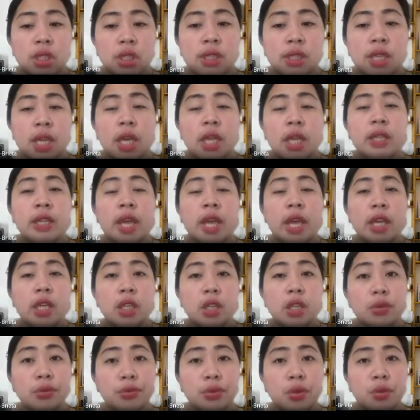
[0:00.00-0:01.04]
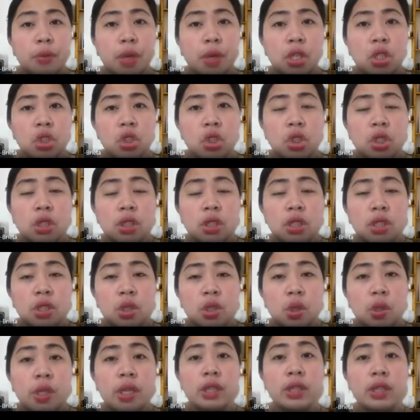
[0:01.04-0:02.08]
and the information that you
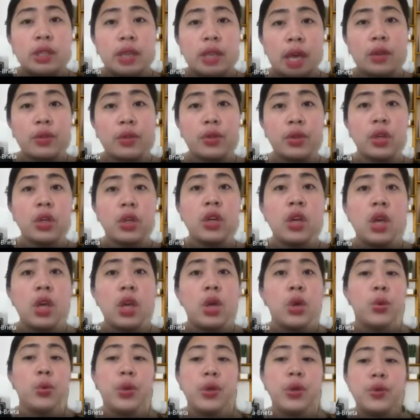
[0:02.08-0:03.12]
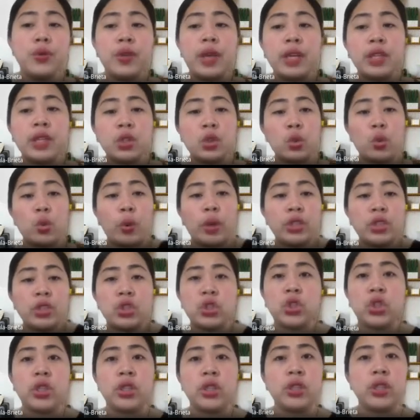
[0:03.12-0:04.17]
can gather with that
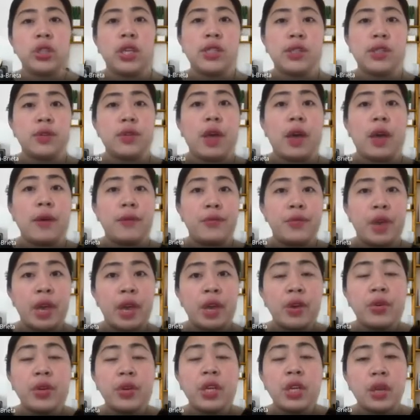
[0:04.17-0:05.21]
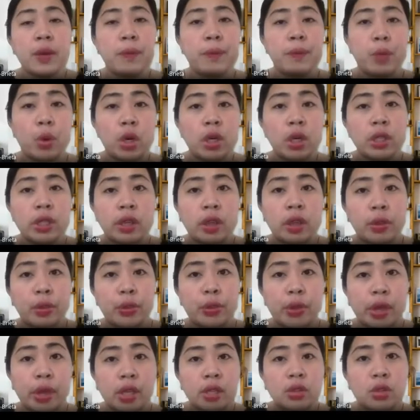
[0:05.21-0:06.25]
question is a very important thing
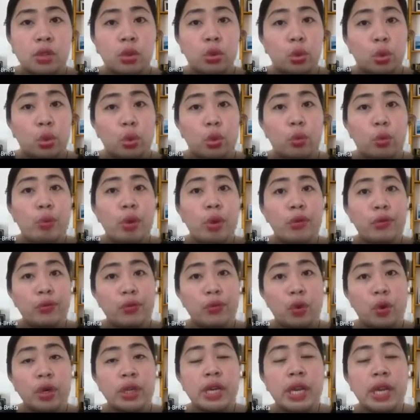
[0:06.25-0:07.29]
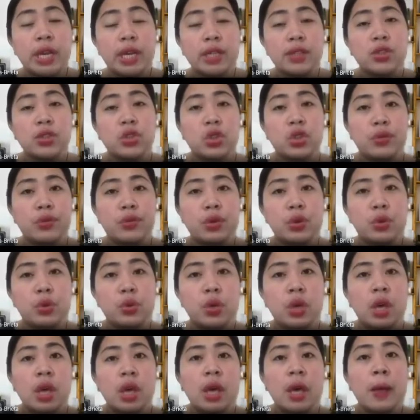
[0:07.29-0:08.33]
to do before the interview.
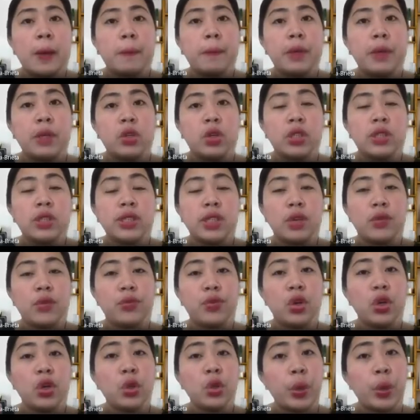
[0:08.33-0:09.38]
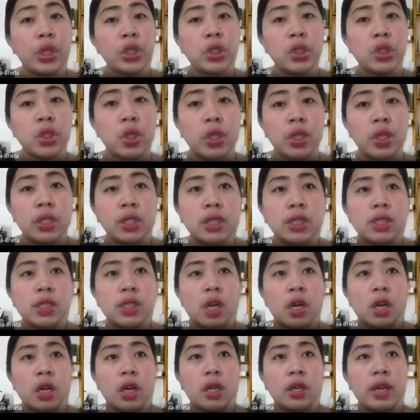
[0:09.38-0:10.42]
Because if your questions are
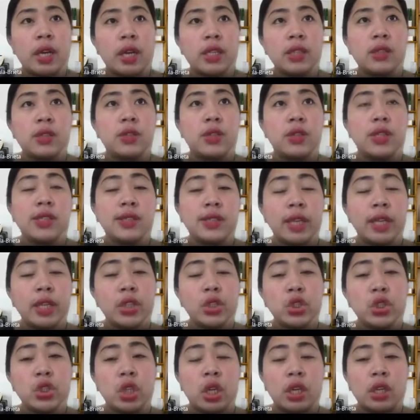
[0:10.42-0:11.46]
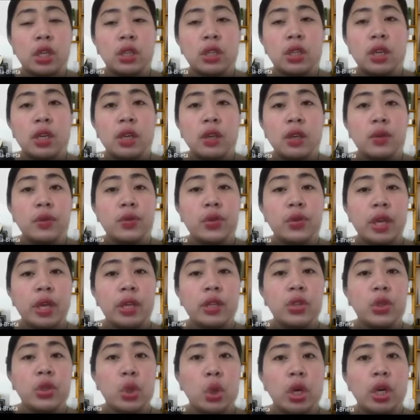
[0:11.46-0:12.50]
not essential, then
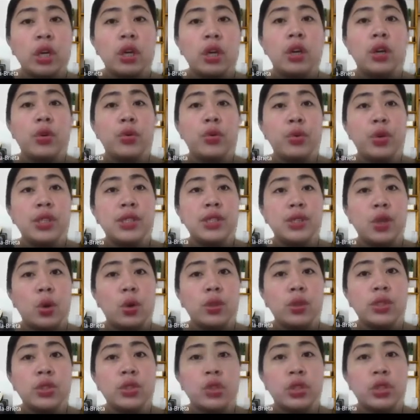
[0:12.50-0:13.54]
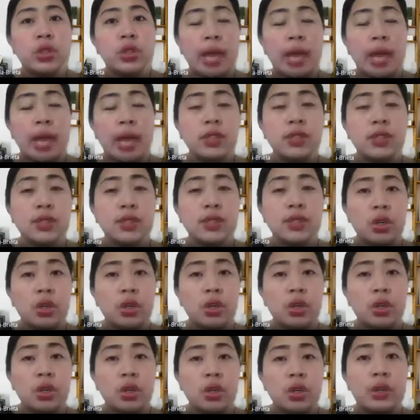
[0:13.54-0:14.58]
your results or the answer of
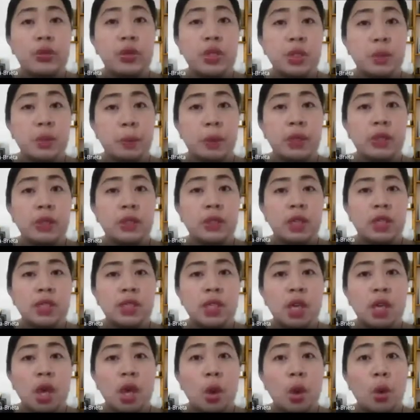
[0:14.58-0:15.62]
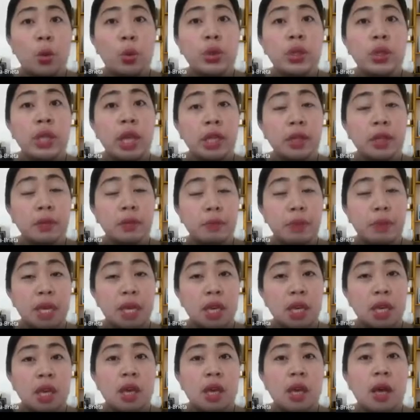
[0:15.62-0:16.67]
the respondents would not be
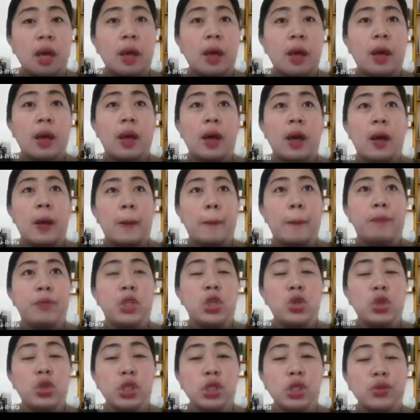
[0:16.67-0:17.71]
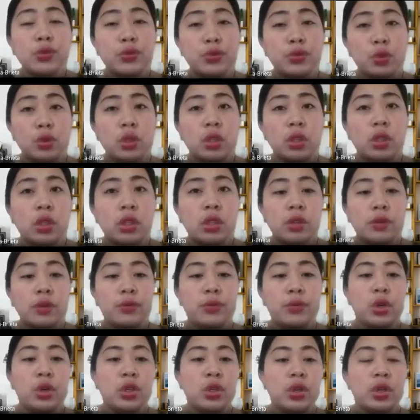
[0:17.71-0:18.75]
useful for
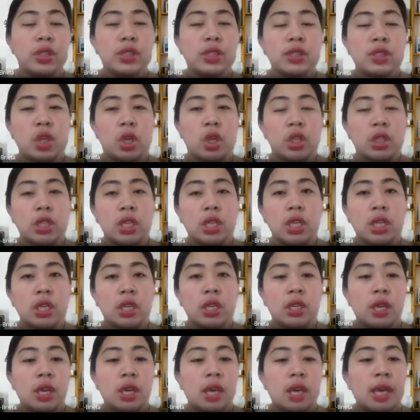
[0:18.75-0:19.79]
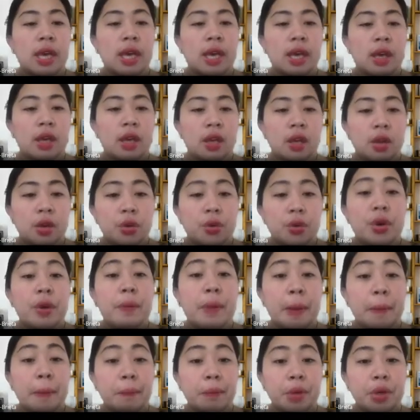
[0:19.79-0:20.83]
your study.
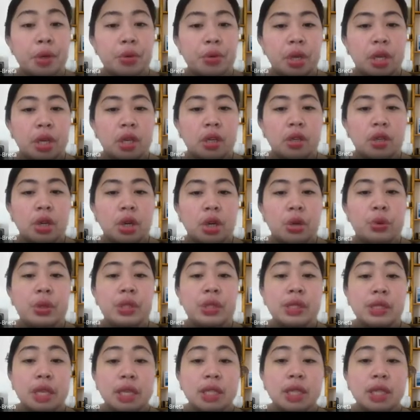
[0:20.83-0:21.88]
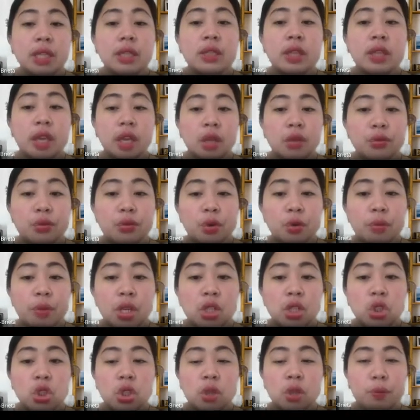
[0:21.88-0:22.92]
Remembering, retaining the information
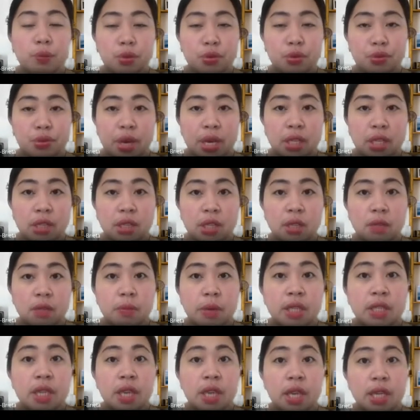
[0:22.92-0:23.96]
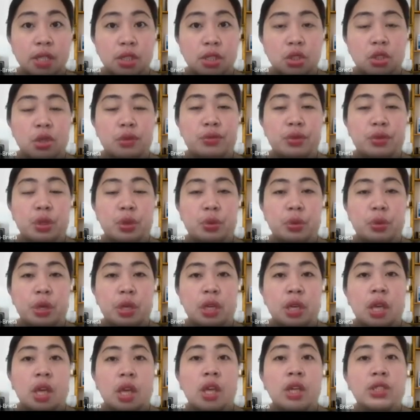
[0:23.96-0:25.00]
provided by the interviewee.
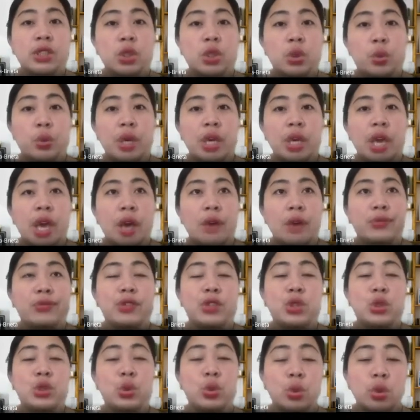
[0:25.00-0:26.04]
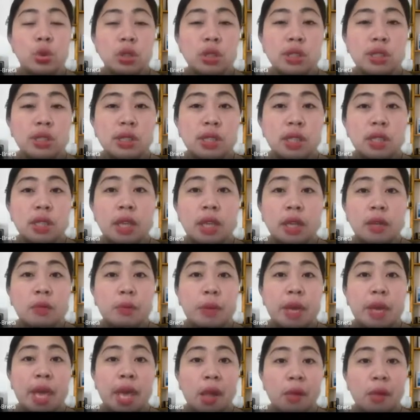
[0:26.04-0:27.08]
So we have tools that can be
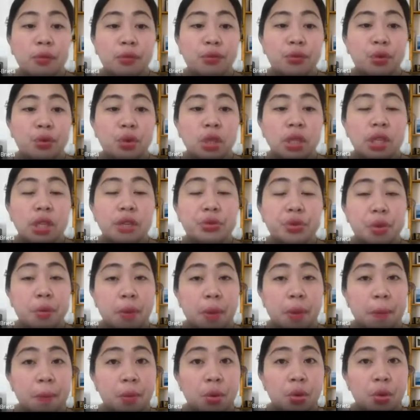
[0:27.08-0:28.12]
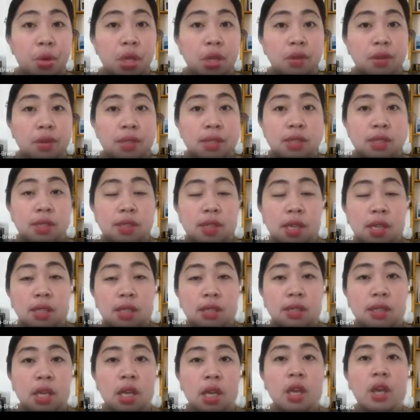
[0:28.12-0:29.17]
helpful in remembering these things
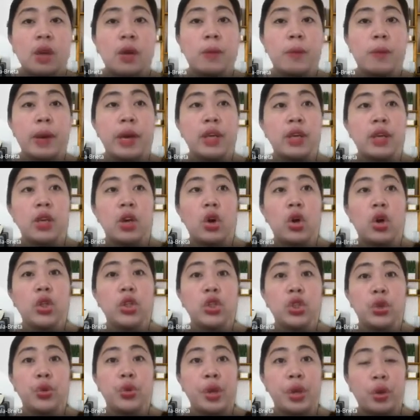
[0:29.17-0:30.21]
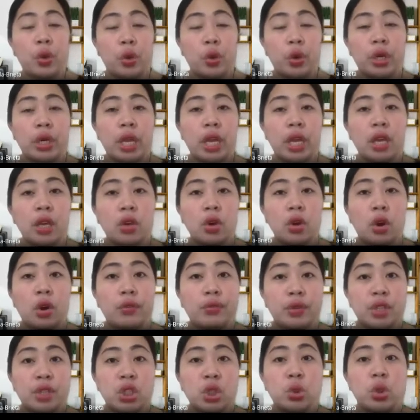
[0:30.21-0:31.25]
by audio recording or
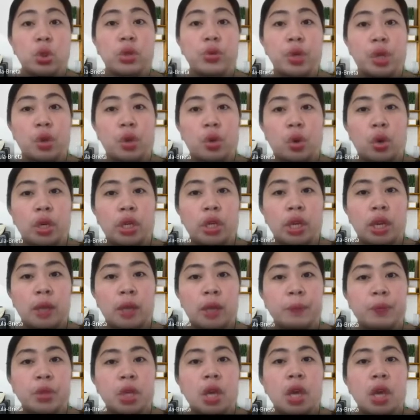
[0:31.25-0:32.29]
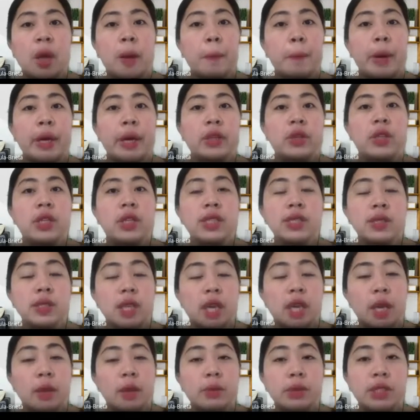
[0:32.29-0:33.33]
visual recording. But this time,
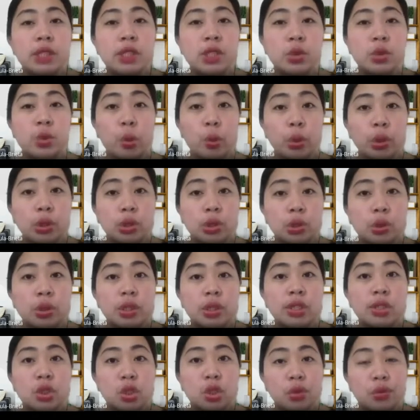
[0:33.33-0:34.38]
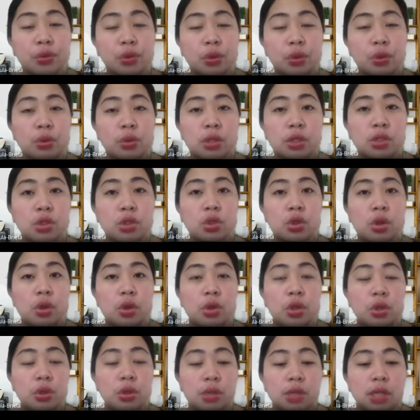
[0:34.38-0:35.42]
since we will do interviews
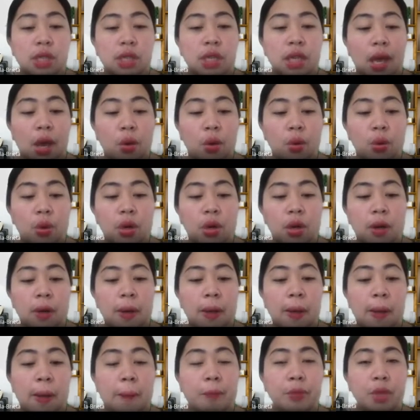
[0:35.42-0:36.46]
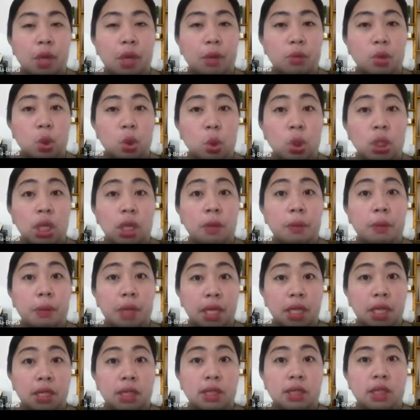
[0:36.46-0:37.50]
using our Google
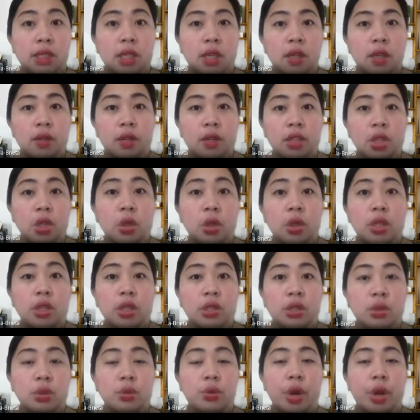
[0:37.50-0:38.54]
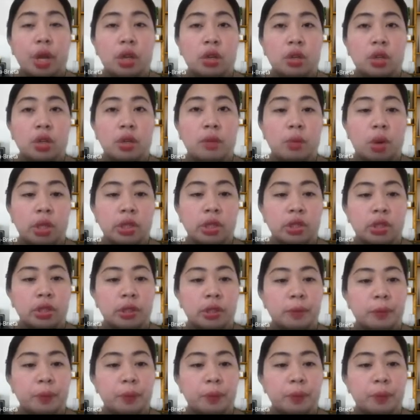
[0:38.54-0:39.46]
Meets, then you can do record button.